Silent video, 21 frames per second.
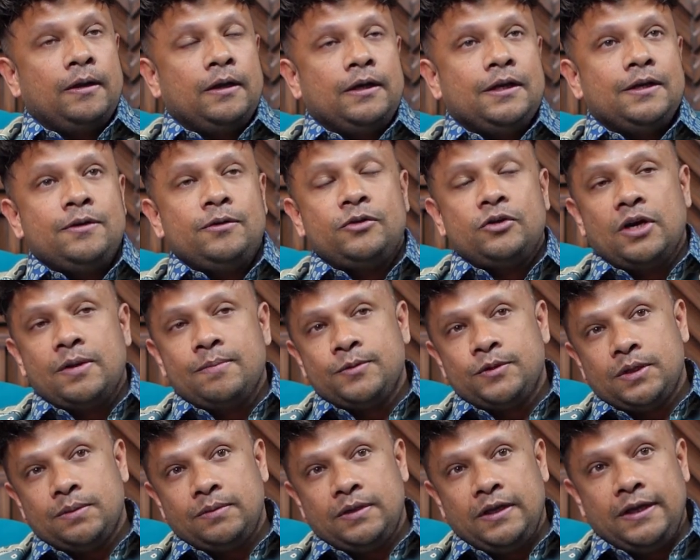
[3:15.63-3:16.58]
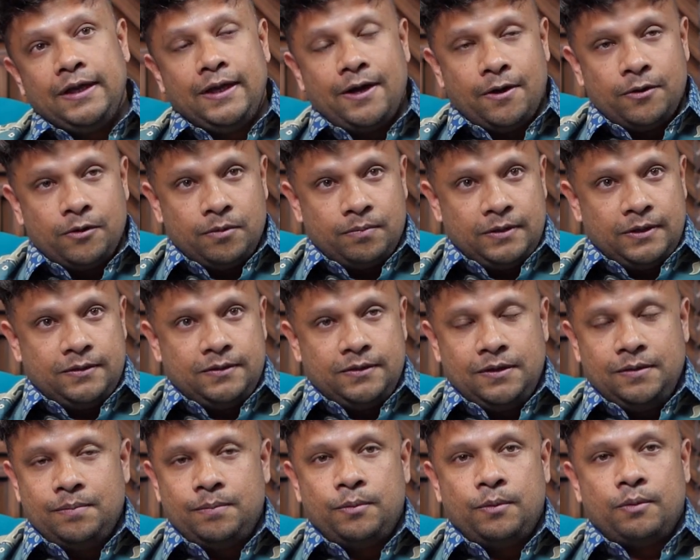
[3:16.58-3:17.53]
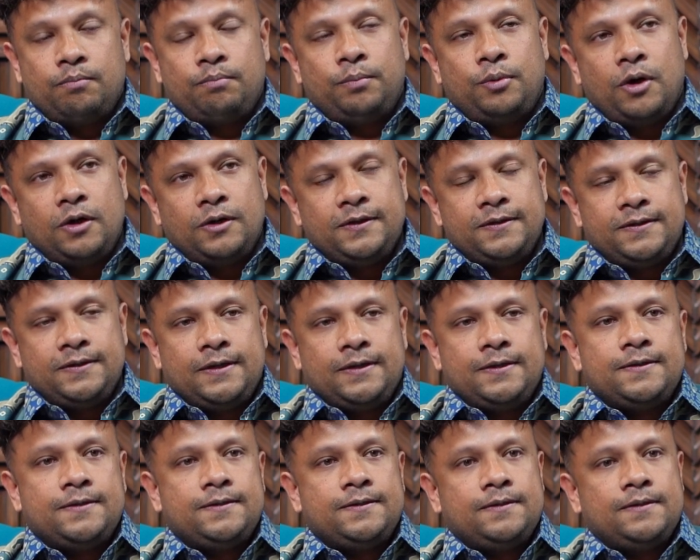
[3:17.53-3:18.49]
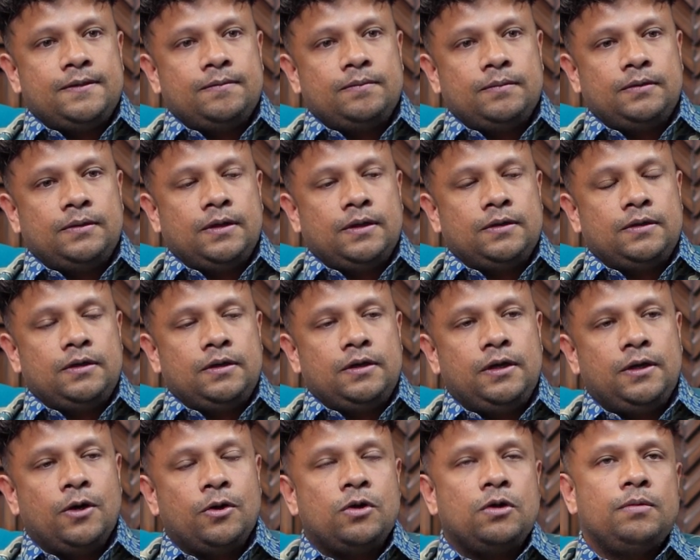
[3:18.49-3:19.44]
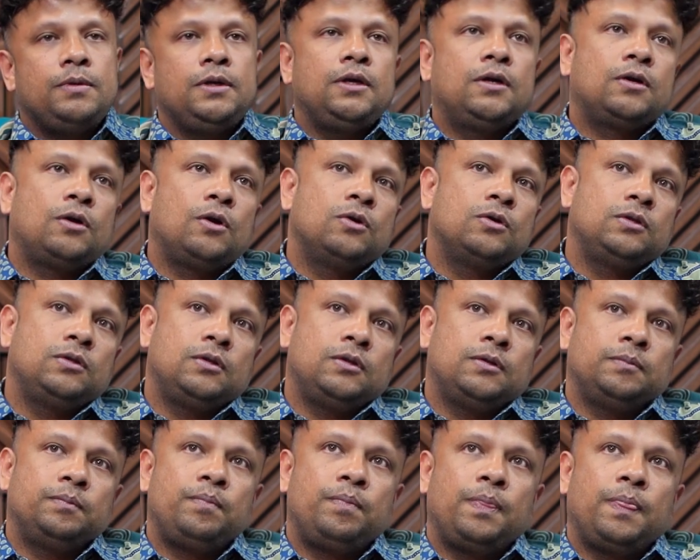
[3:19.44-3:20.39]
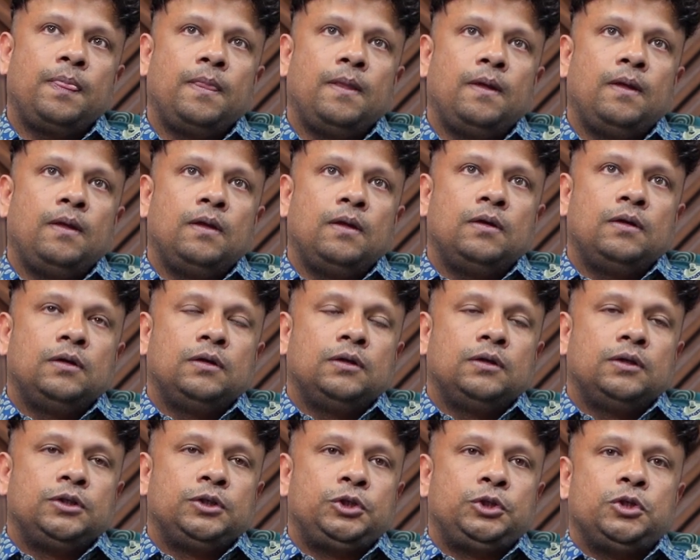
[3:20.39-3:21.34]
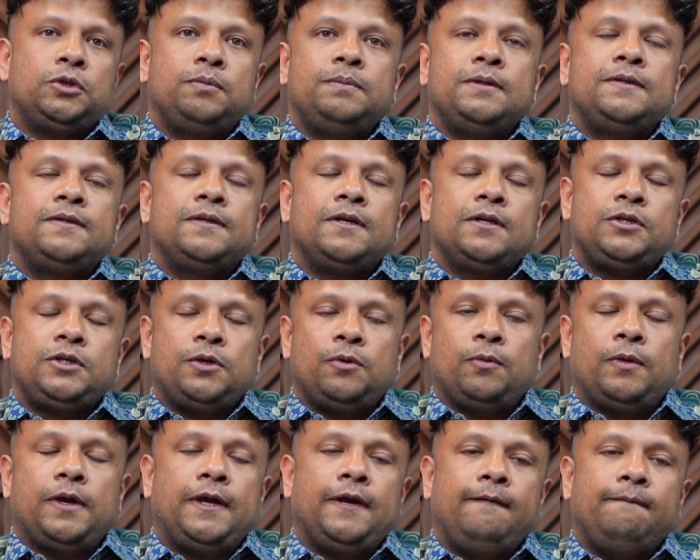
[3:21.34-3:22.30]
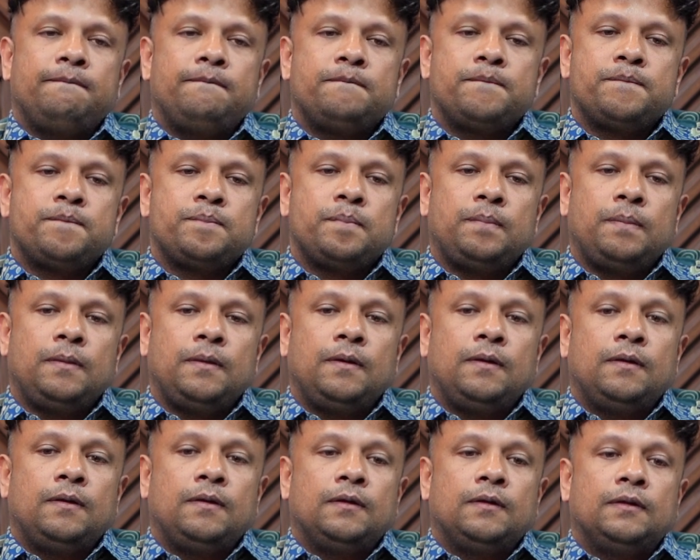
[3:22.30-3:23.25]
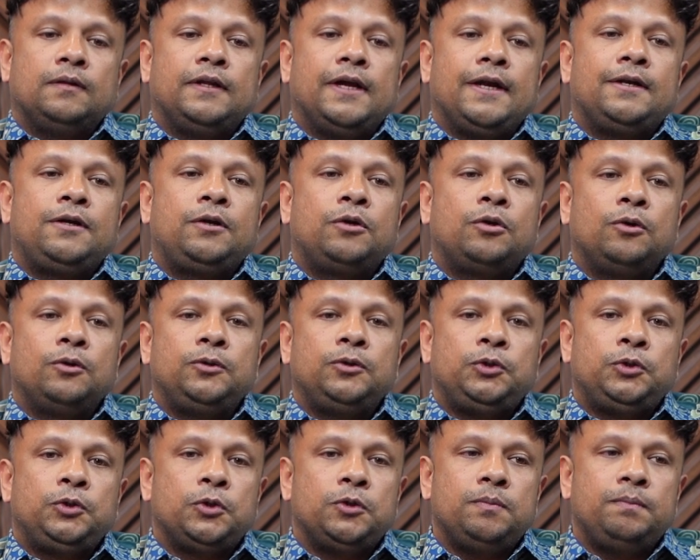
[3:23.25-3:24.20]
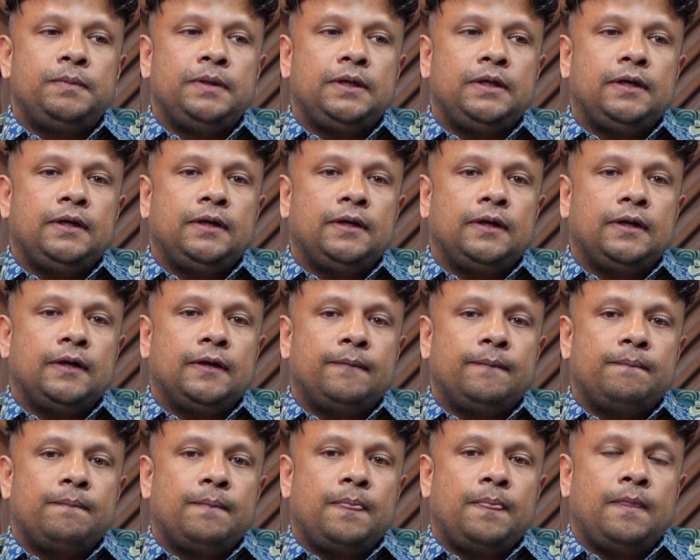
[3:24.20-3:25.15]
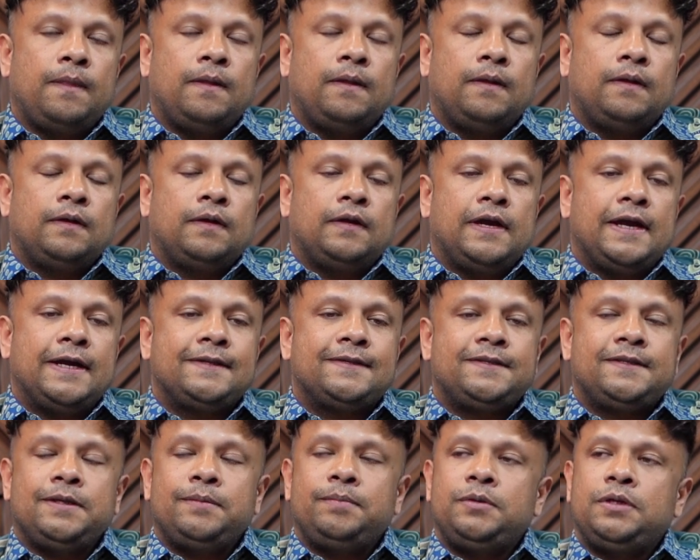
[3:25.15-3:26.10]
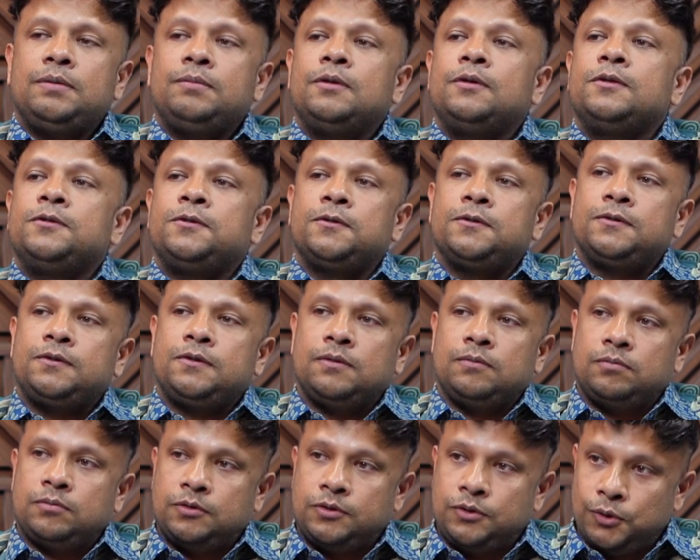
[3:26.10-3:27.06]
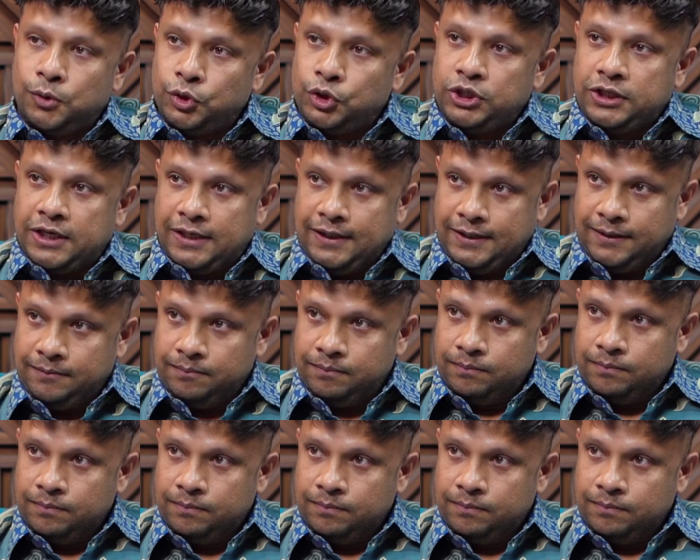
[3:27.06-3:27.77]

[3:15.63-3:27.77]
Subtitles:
In terms of the economics in broad sense, that economic growth should be such a way that growth should be acceptable socially